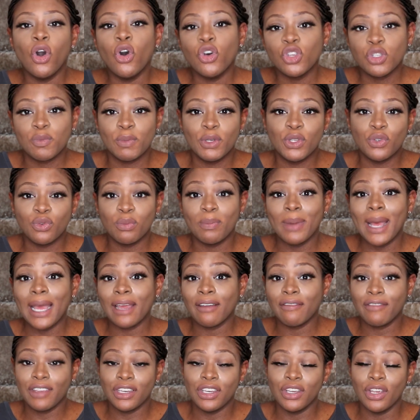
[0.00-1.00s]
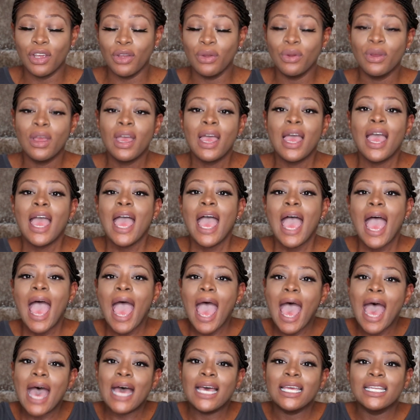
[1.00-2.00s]
hospital bag video,
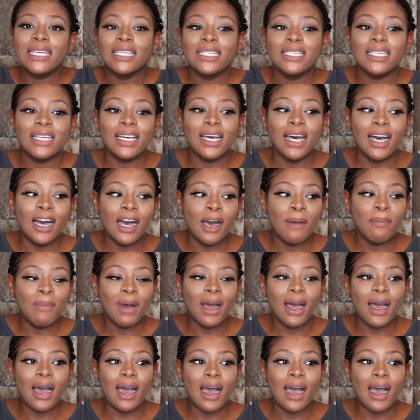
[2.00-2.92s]
and I